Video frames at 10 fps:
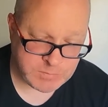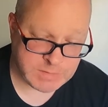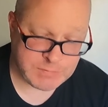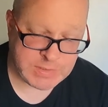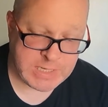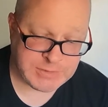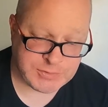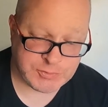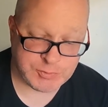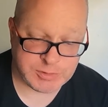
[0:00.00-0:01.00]
The focaccia
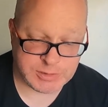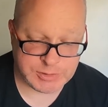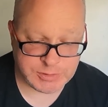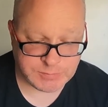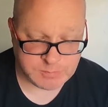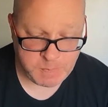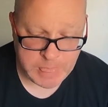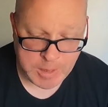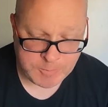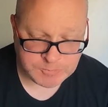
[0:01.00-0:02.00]
is really good,
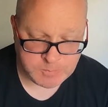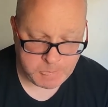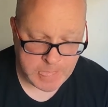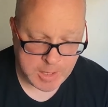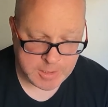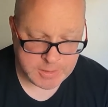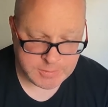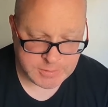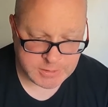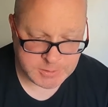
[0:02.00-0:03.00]

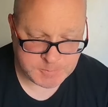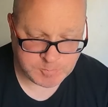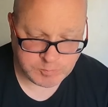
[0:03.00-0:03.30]
and I